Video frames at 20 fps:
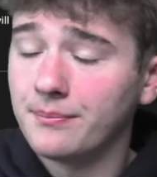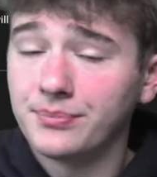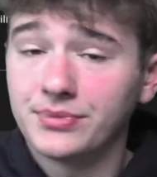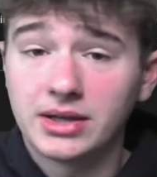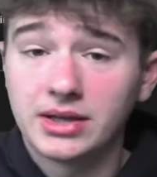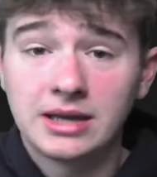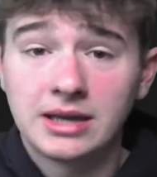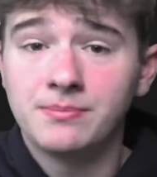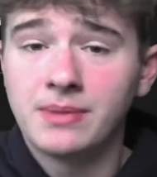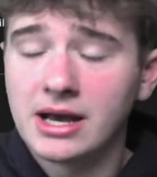
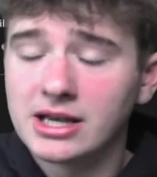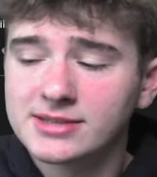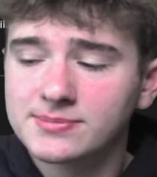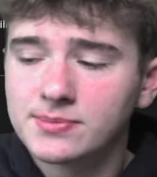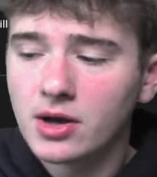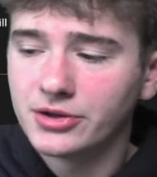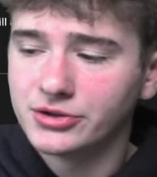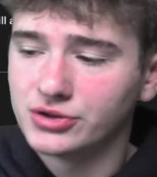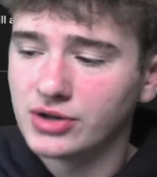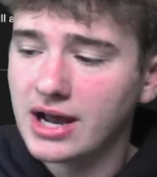in best
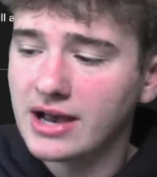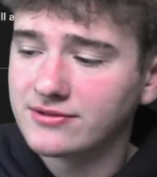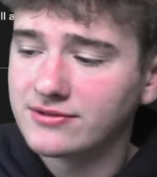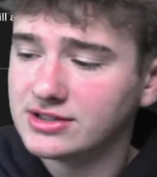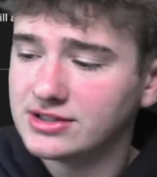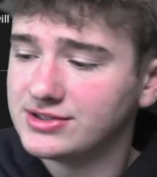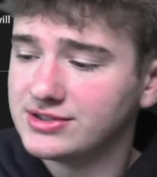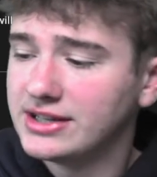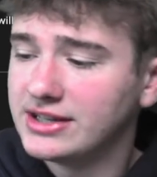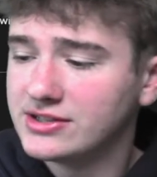ball drafts
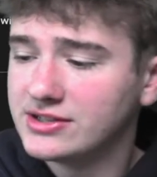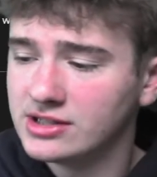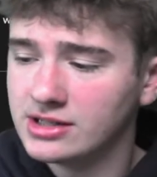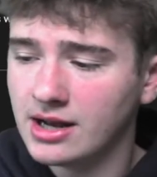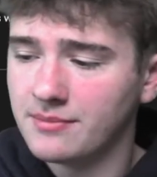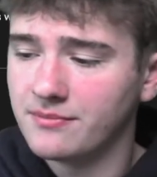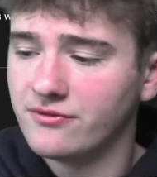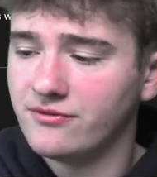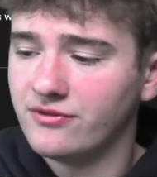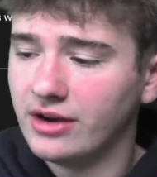this season.
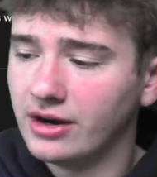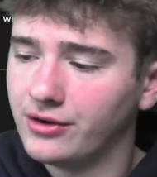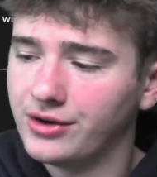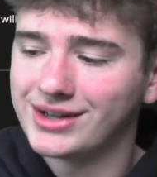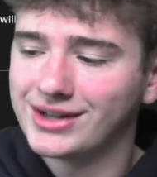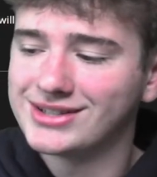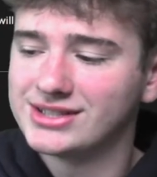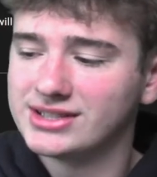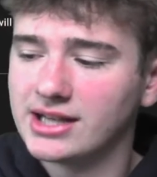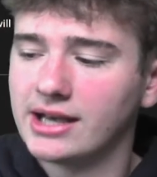I'm very
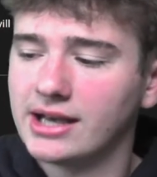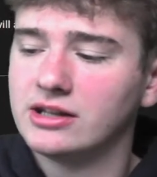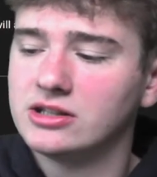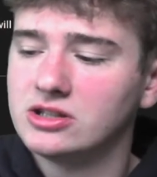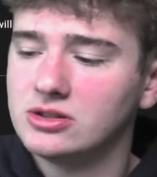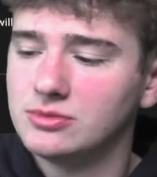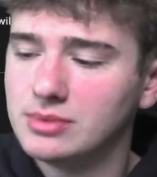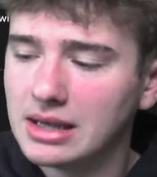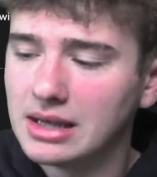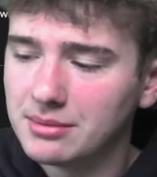excited
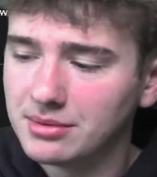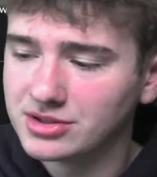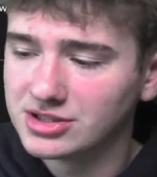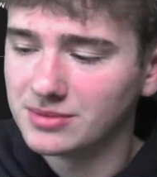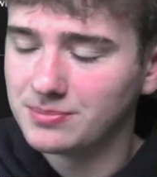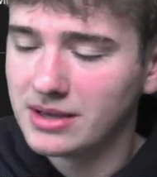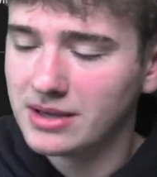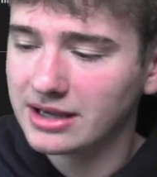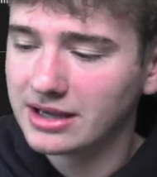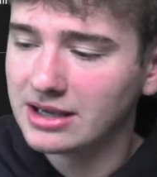to be able to
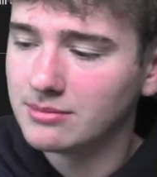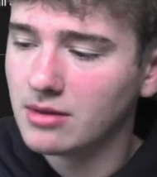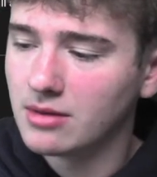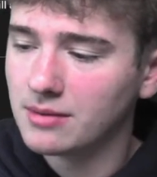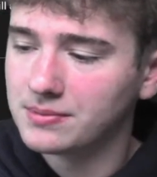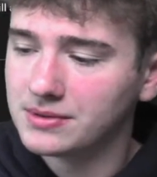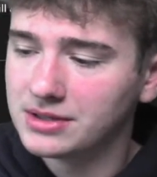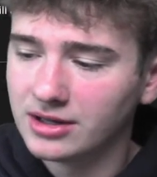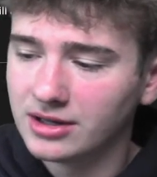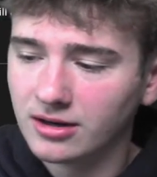pick him
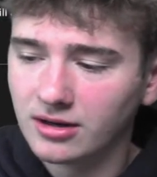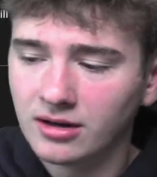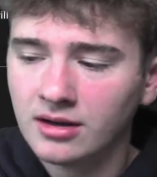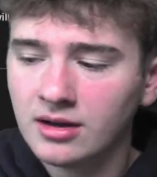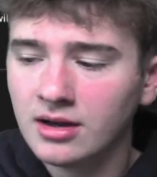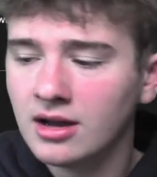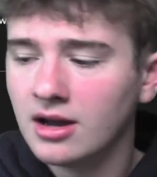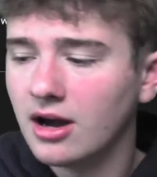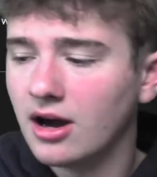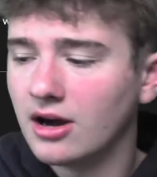up here.
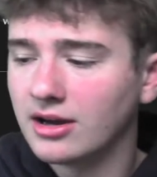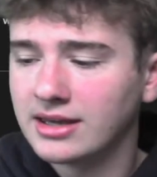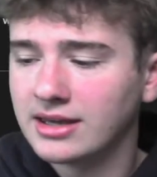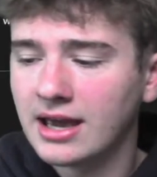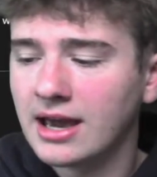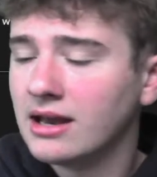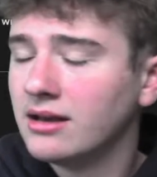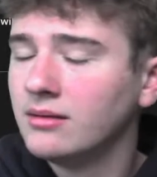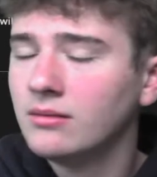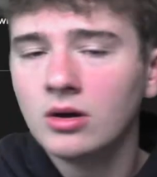
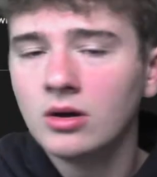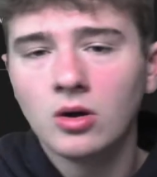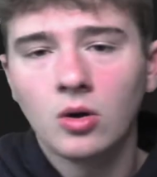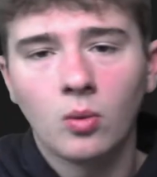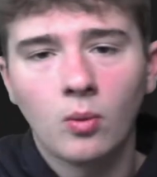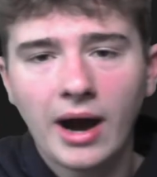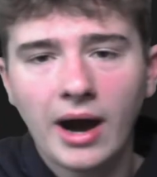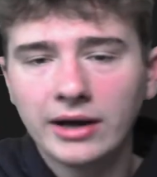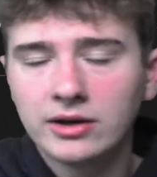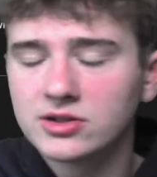Again,
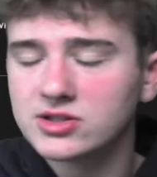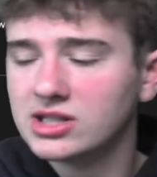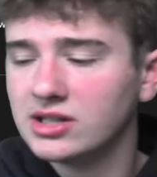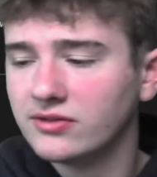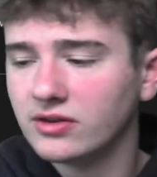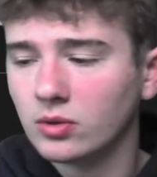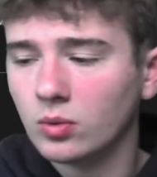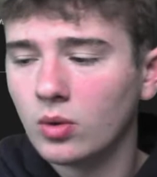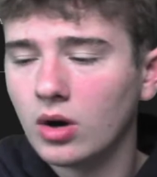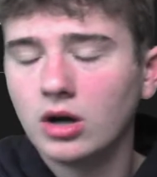wide
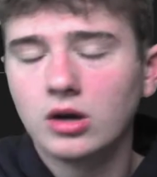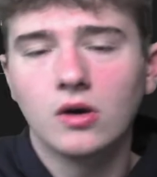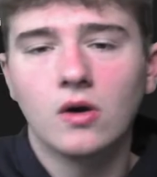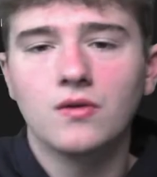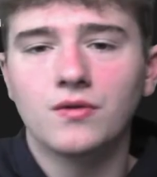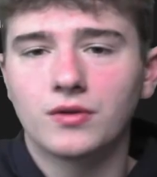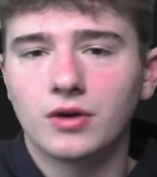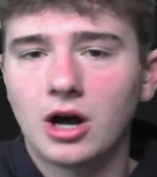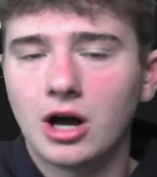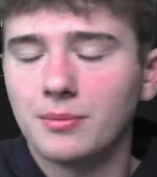receiver 1
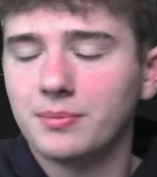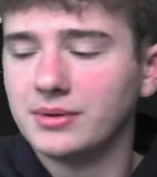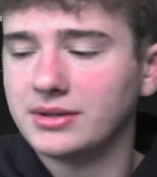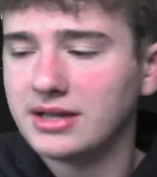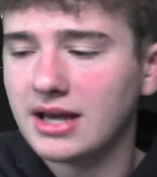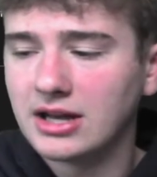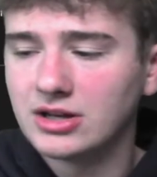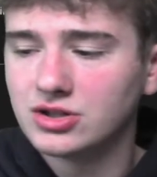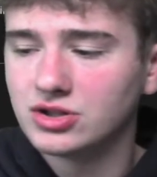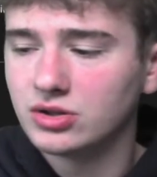overall
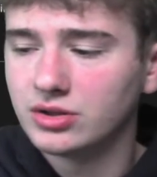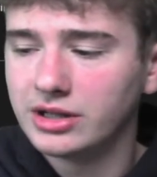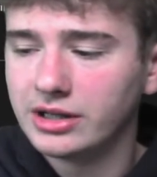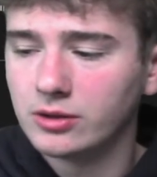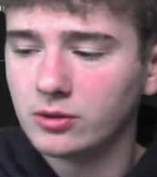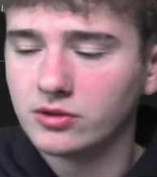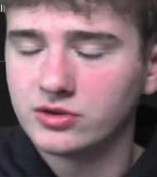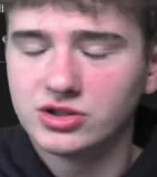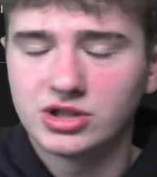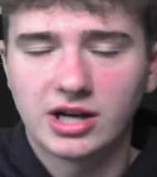potential
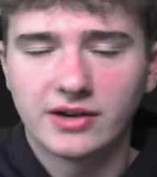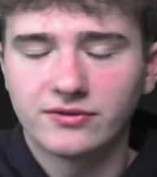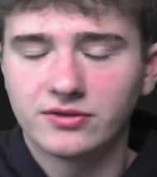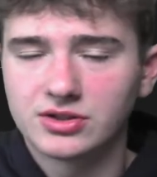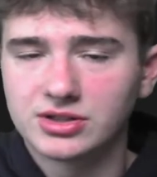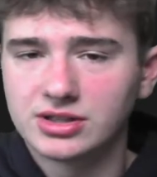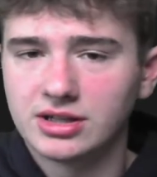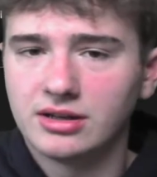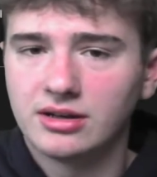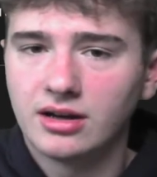here with
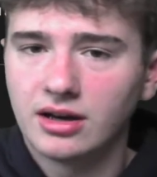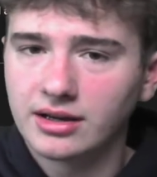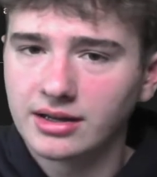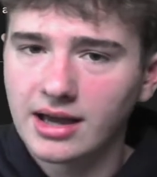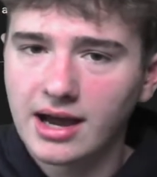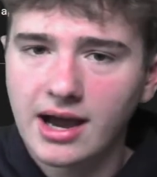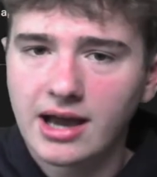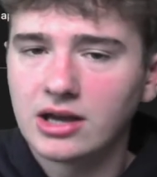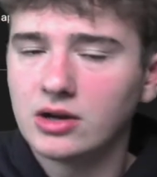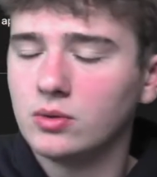Jefferson, a
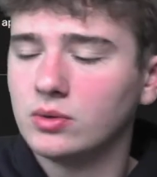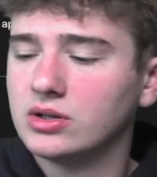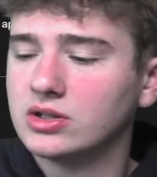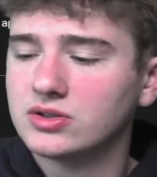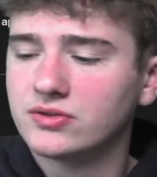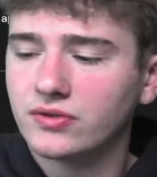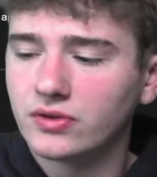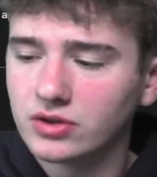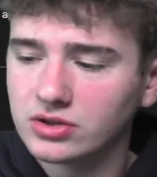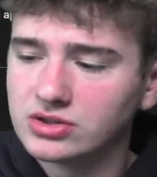guy who in his
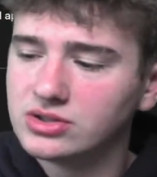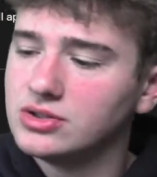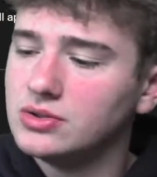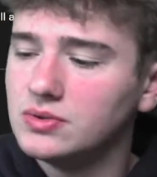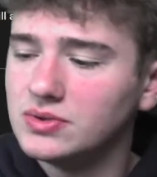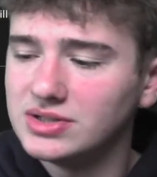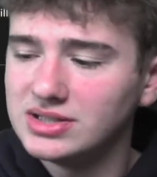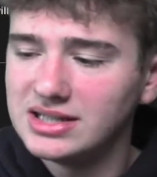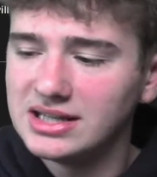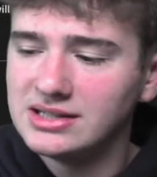first
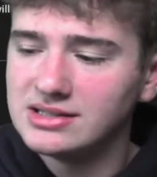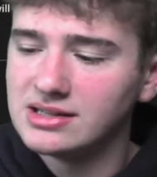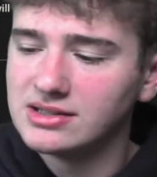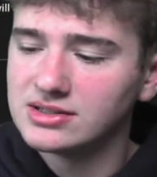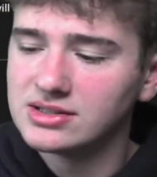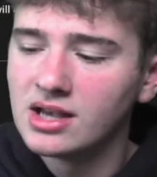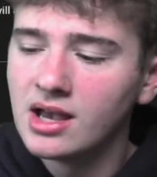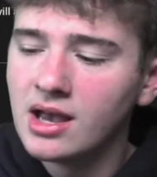2 seasons